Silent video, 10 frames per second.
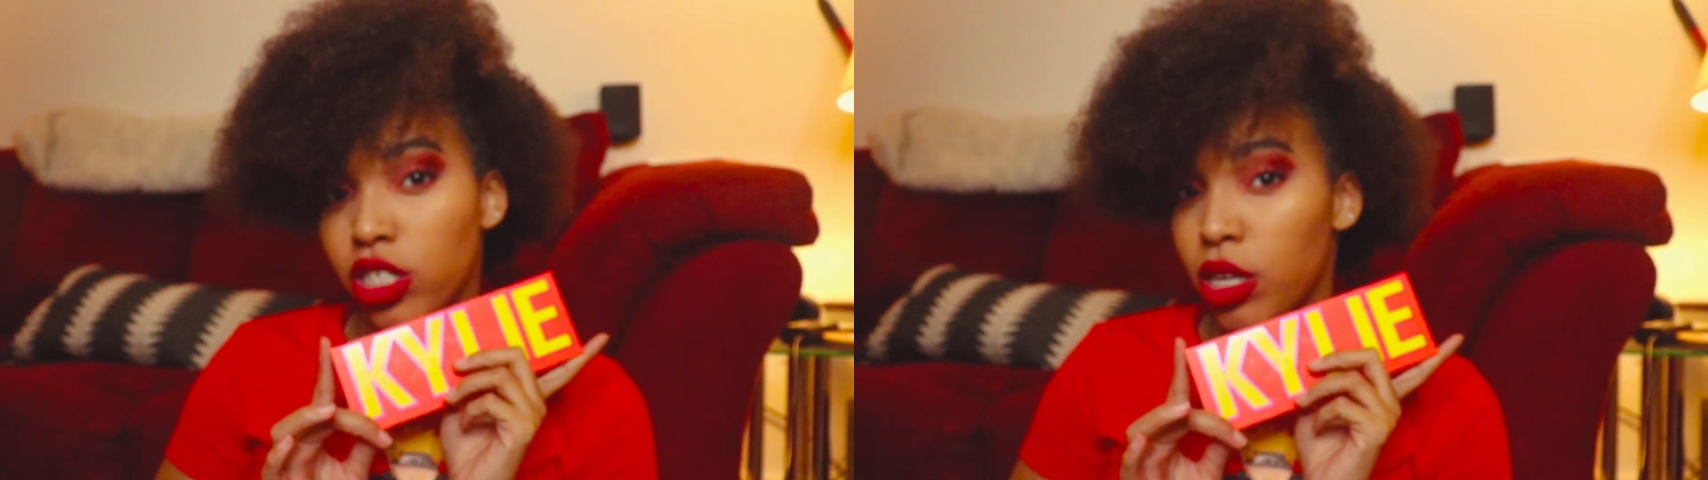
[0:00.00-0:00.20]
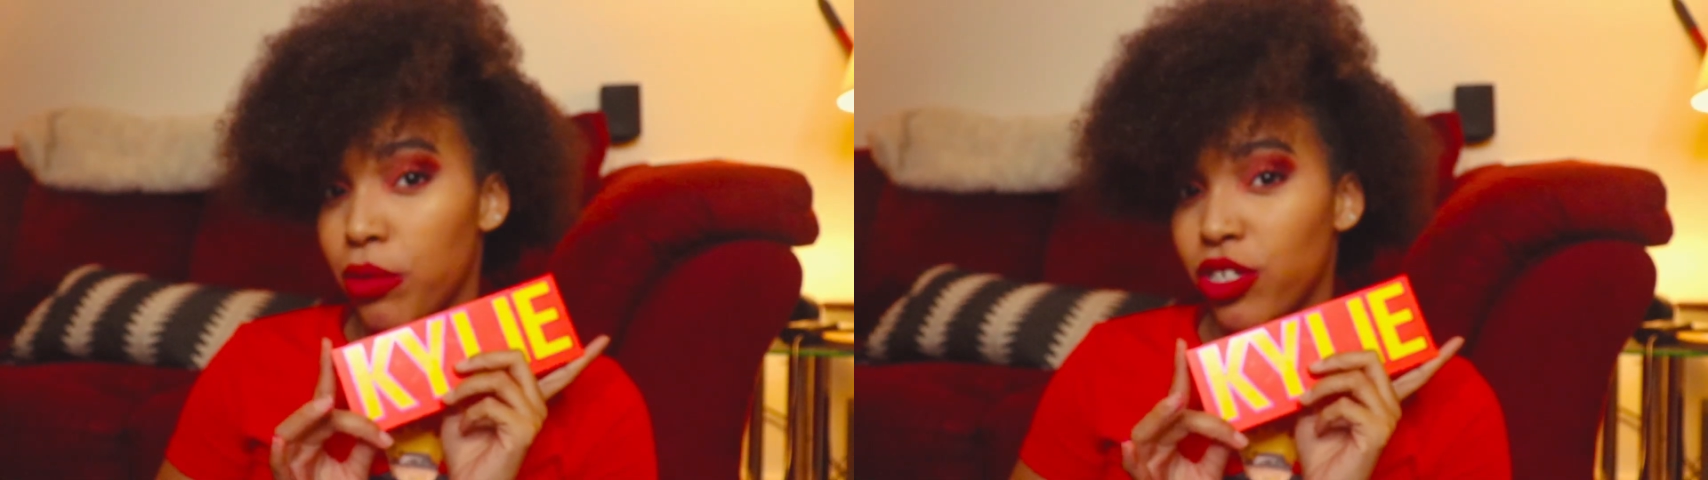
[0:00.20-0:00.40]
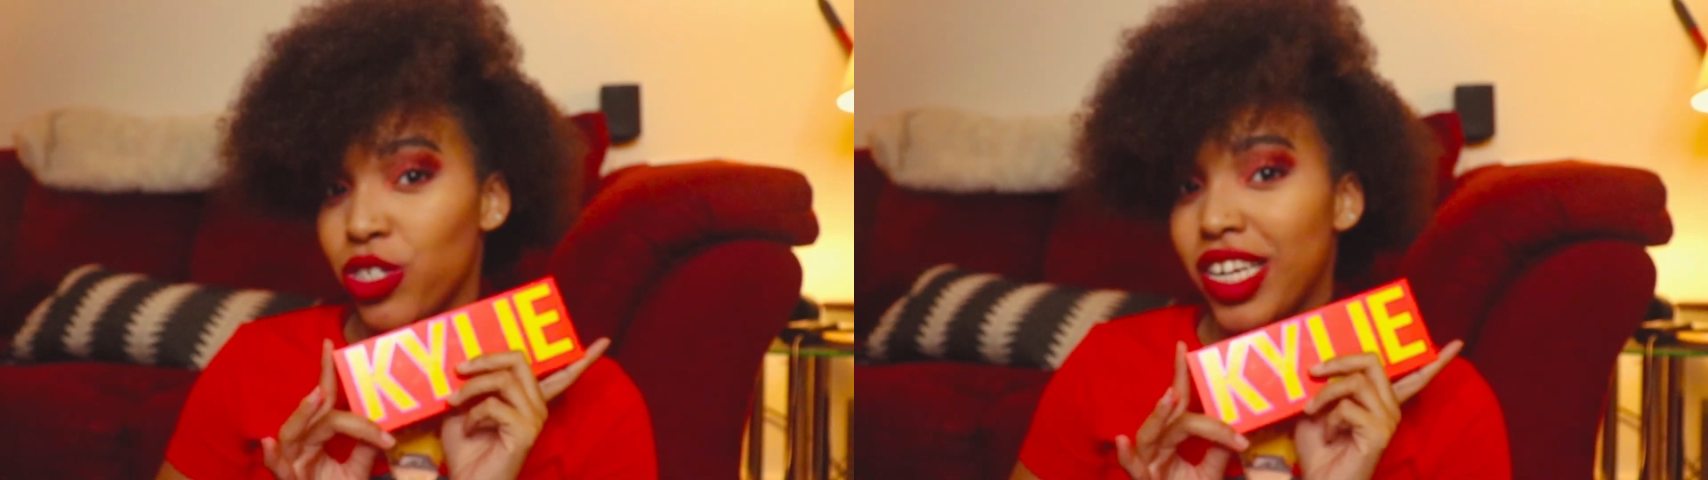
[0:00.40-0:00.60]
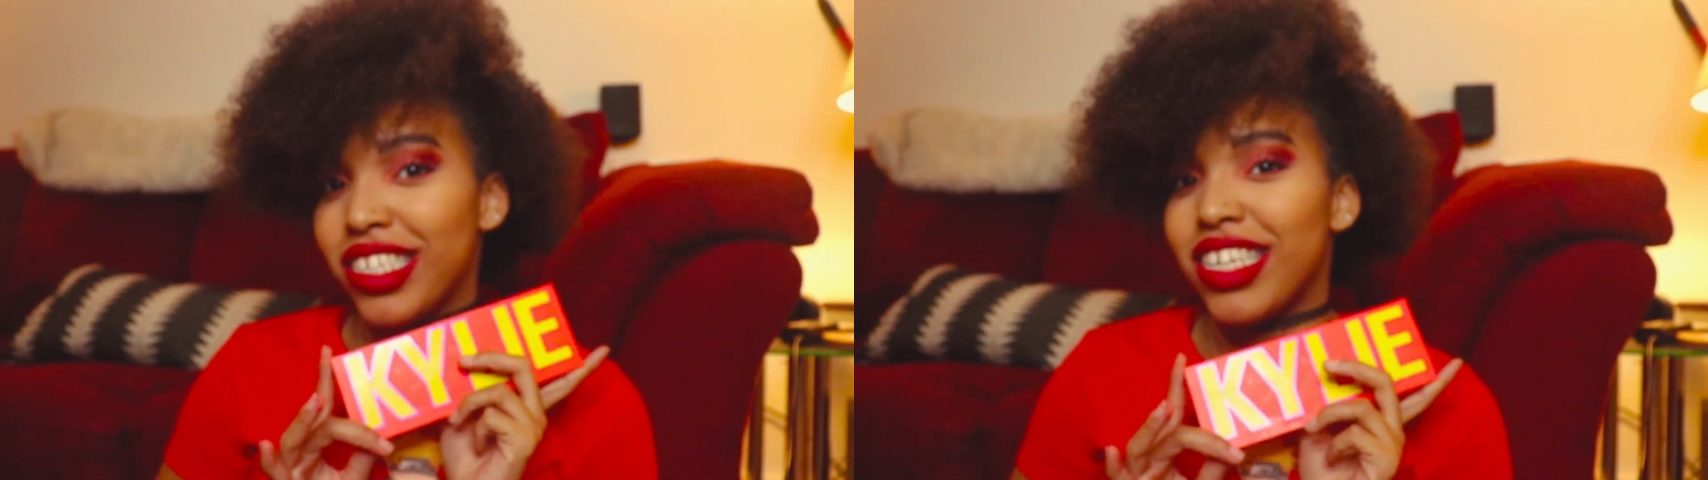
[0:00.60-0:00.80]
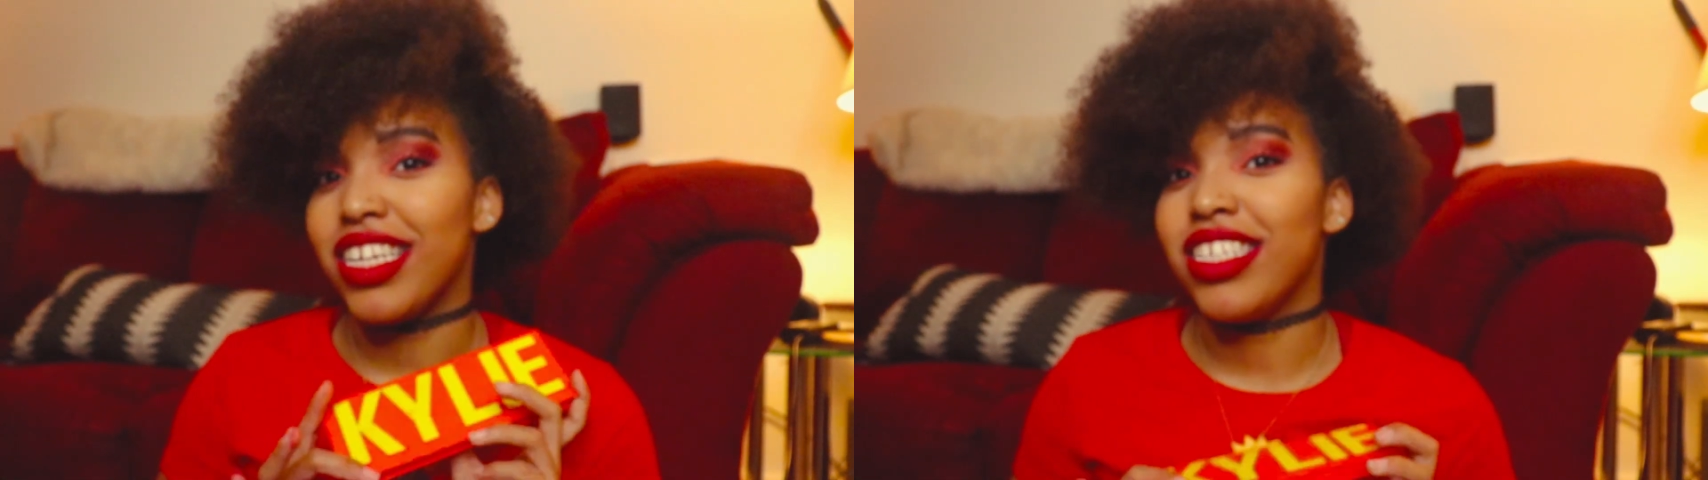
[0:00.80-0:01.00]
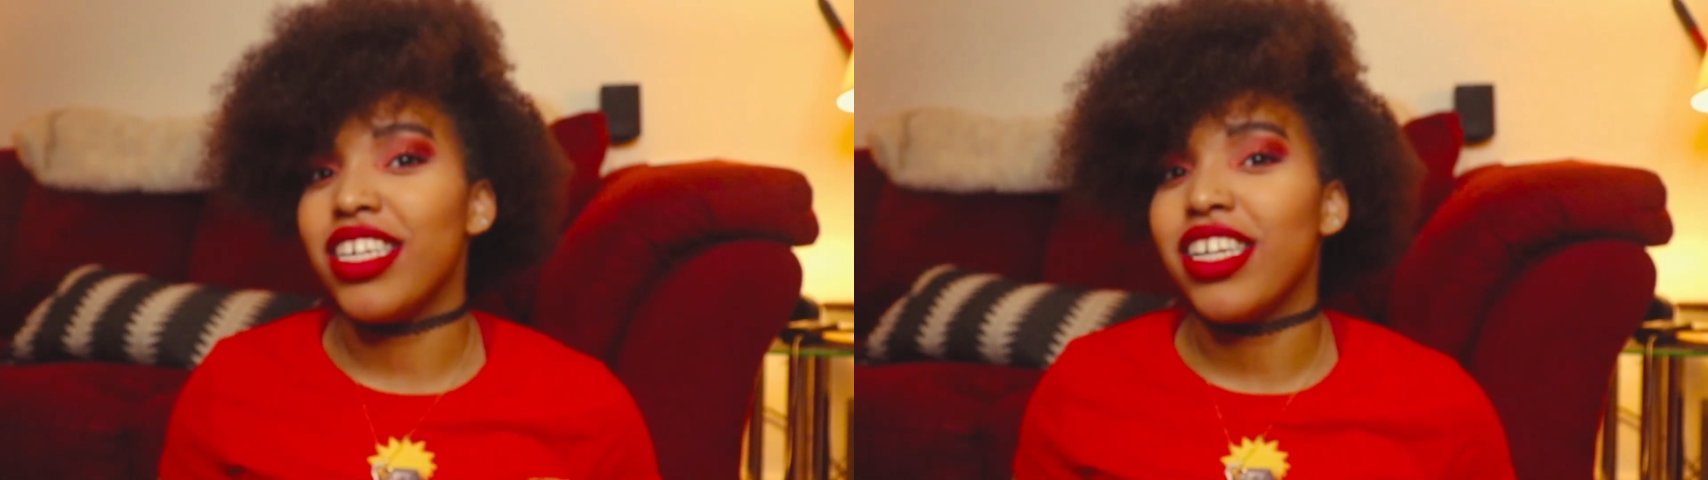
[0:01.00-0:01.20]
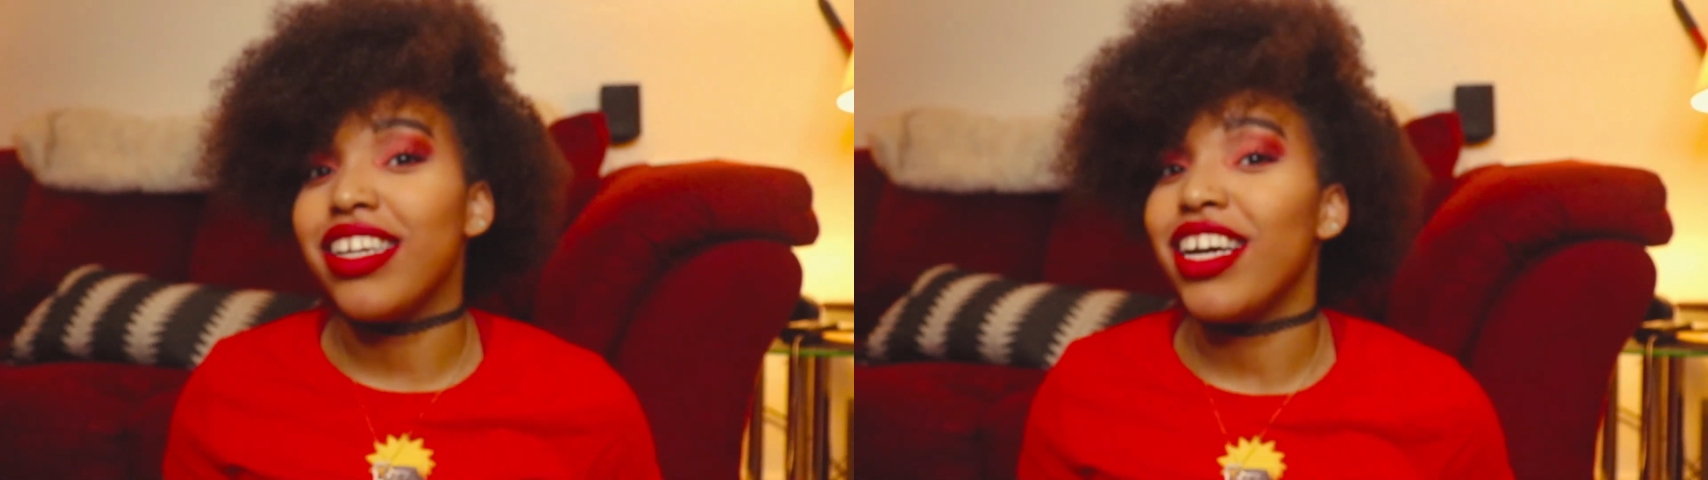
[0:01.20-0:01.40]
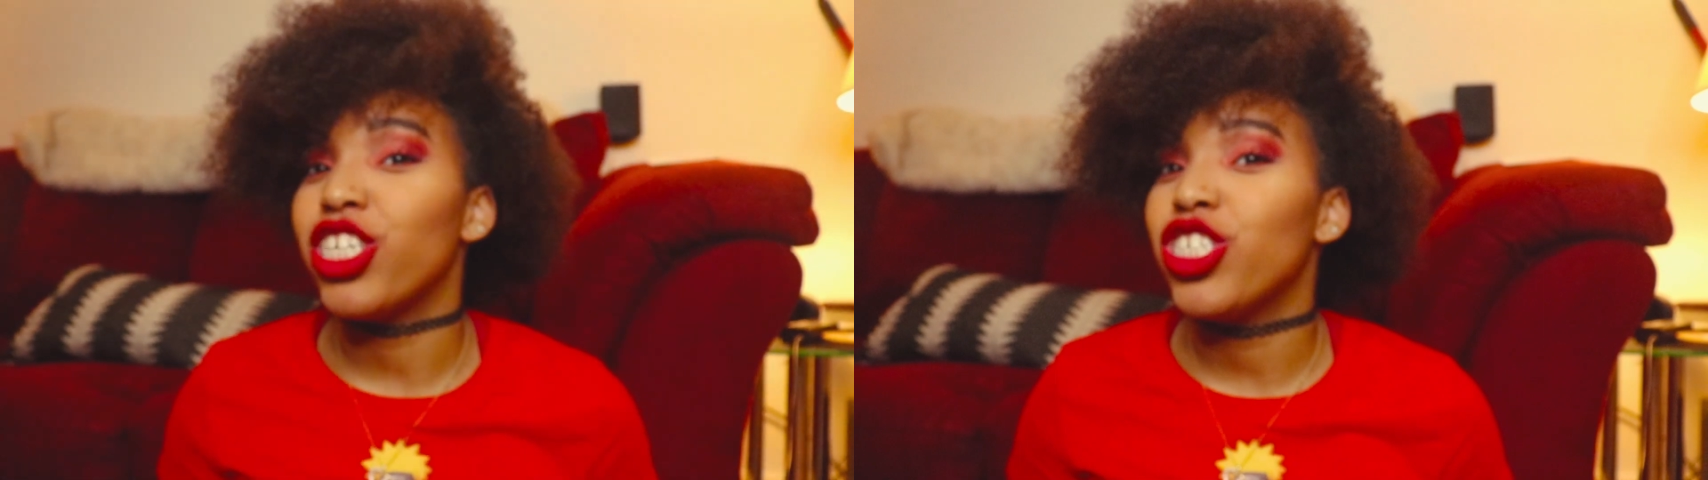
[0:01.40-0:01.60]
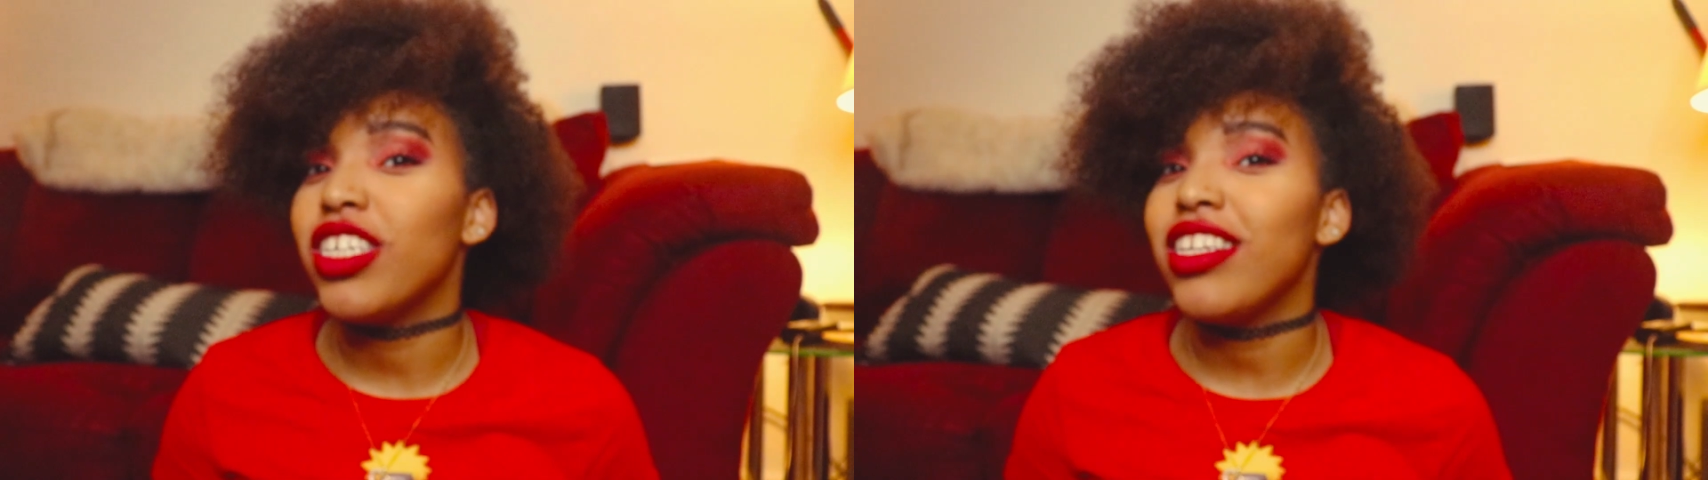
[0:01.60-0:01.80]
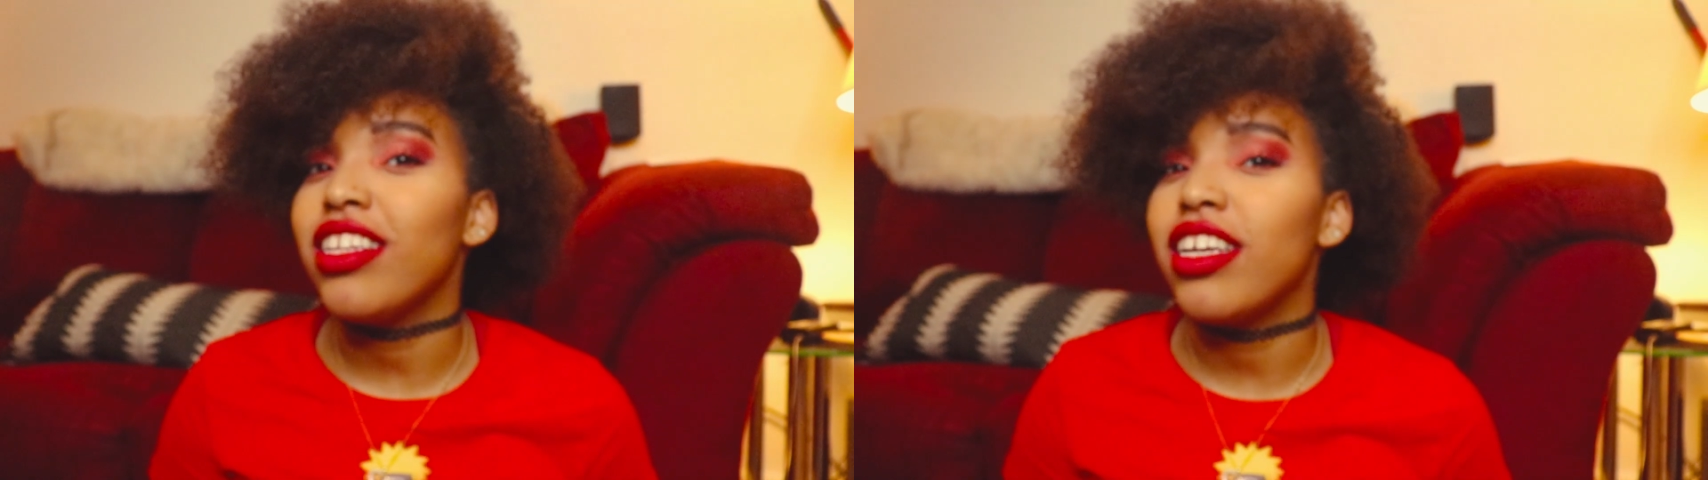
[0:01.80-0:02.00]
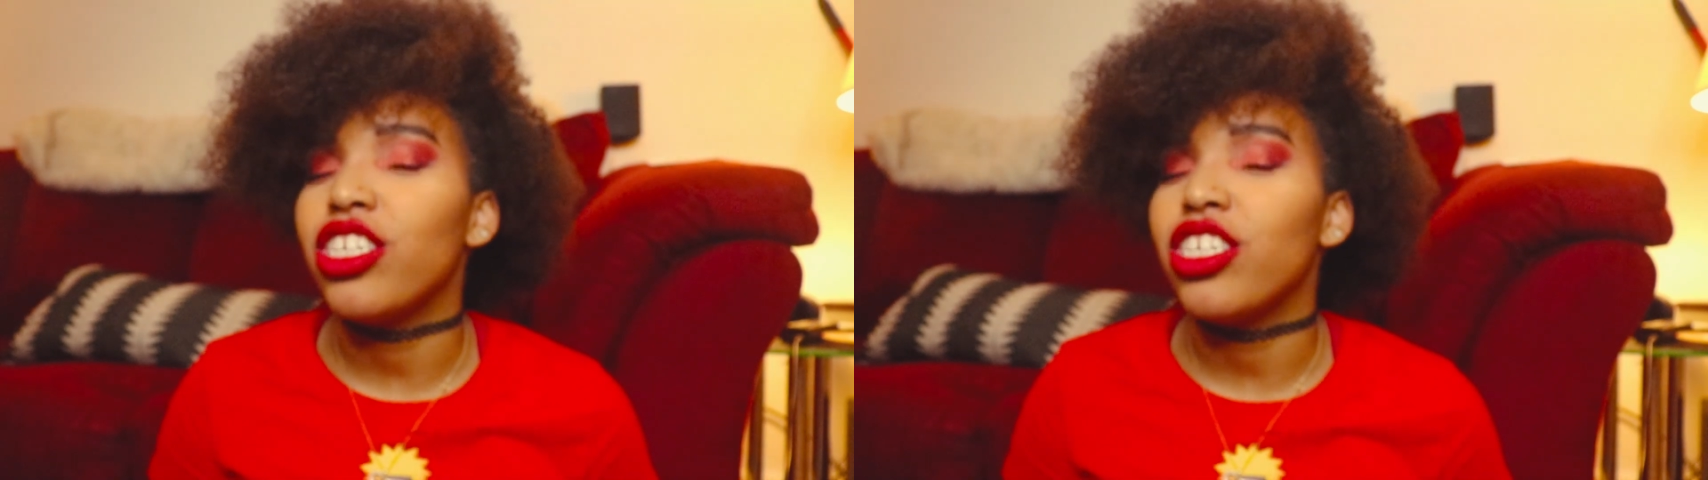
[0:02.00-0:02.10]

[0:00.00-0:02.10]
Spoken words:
Summer 2018 collection